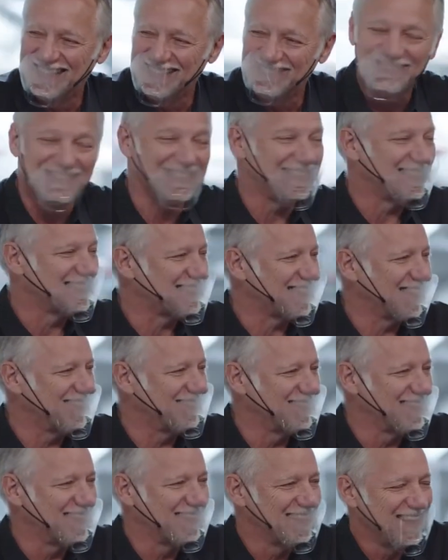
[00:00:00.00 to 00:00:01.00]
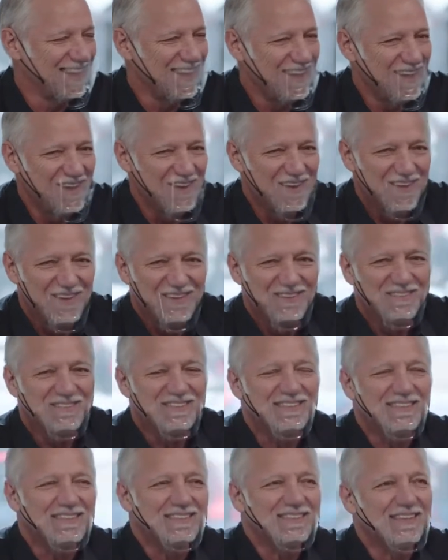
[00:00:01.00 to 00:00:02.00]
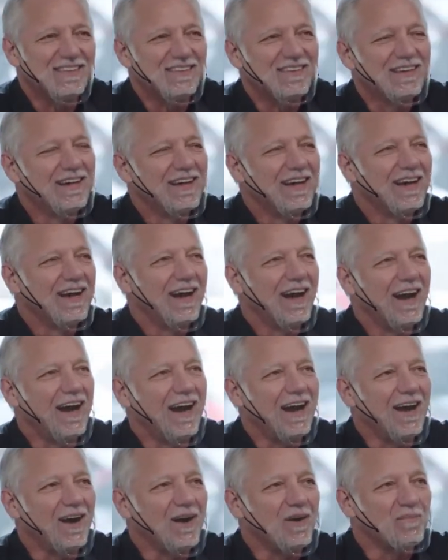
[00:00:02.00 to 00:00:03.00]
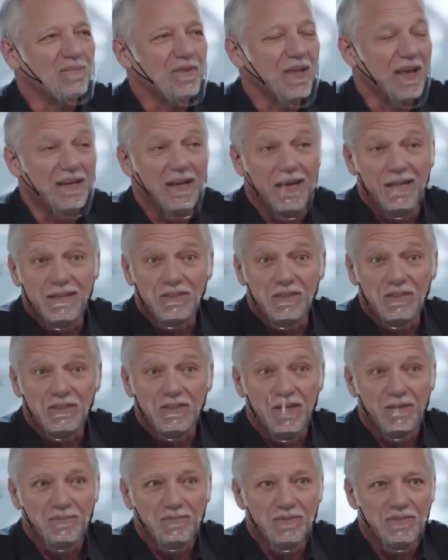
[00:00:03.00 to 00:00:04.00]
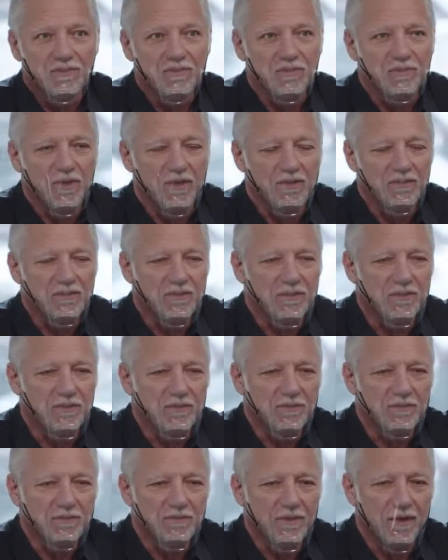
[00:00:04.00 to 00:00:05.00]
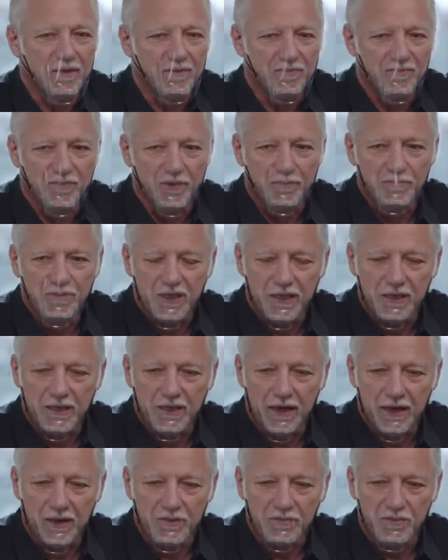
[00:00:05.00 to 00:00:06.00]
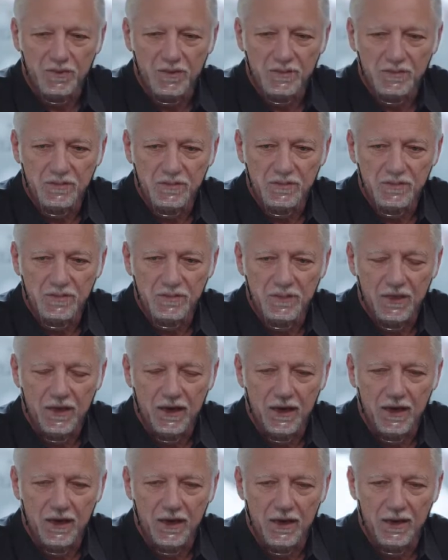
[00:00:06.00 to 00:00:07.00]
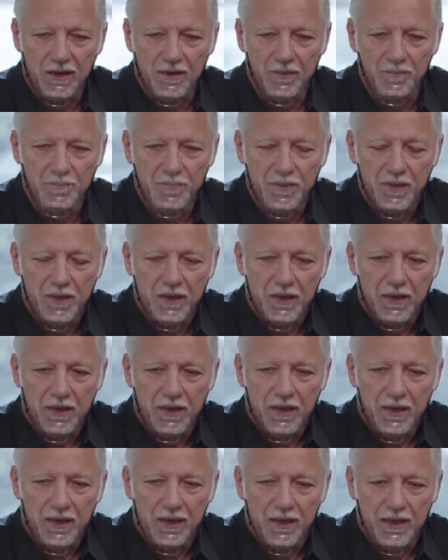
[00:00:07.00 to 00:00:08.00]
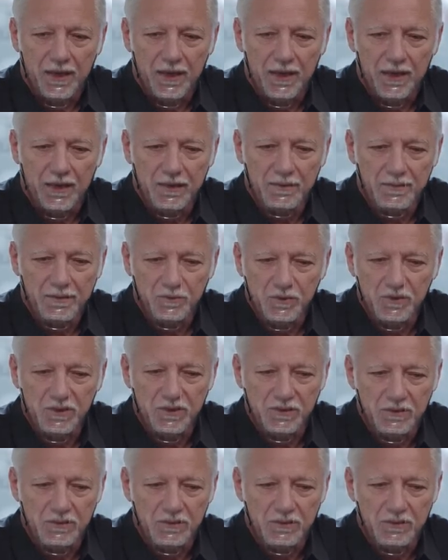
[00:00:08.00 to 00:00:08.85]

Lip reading: It was in the 70s. And I had just come to Toronto from St. Catharines. And it was